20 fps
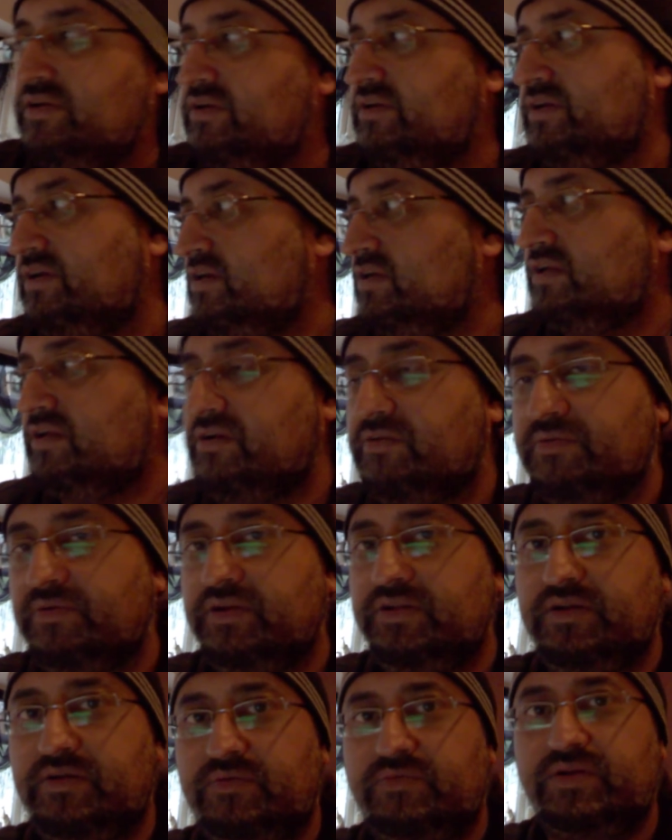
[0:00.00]
I
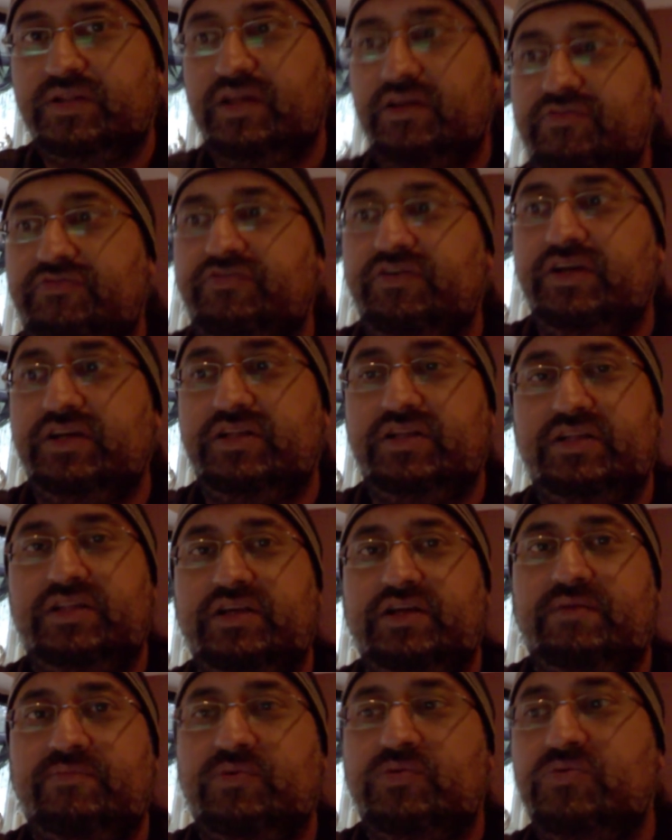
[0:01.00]
don't know what they think. They
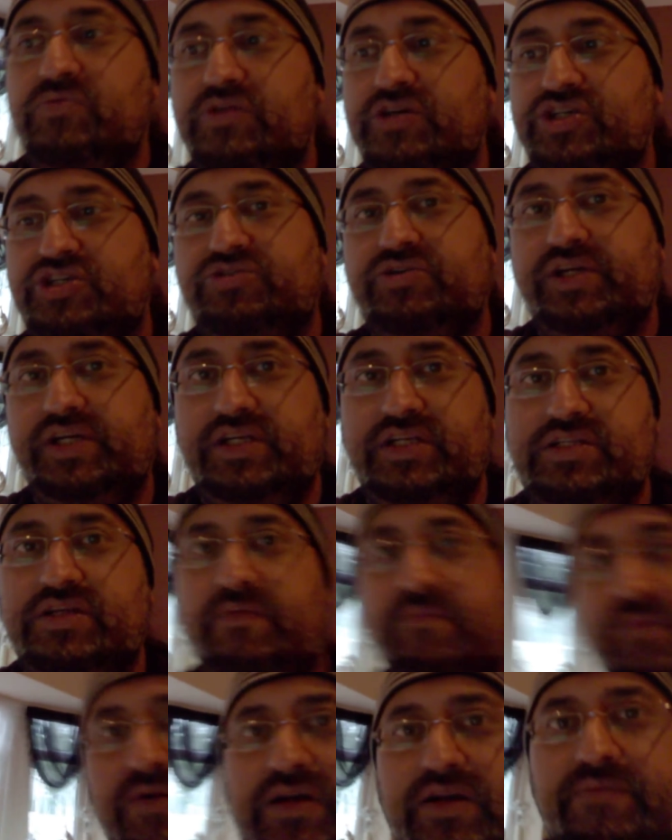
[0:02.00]
think I'm orchestrating
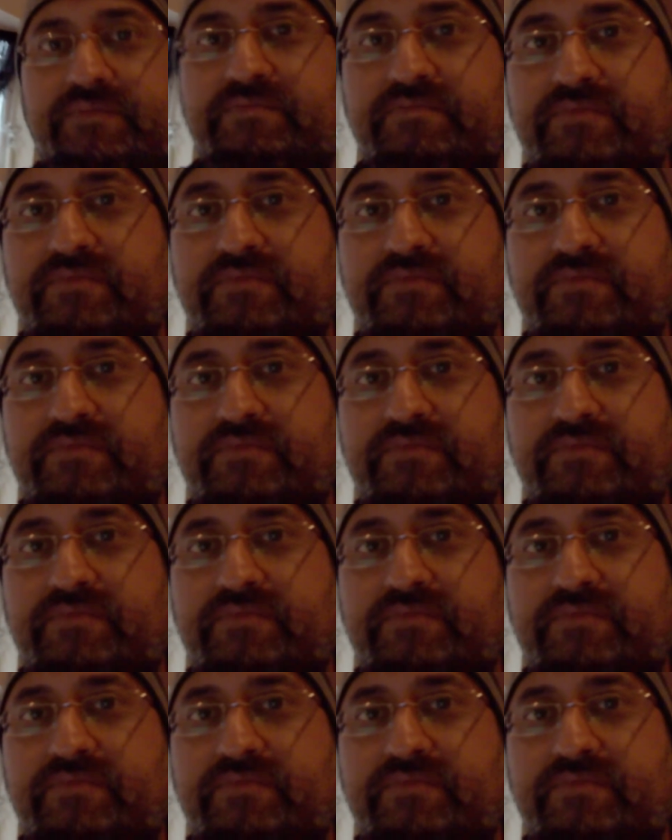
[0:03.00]
some kind of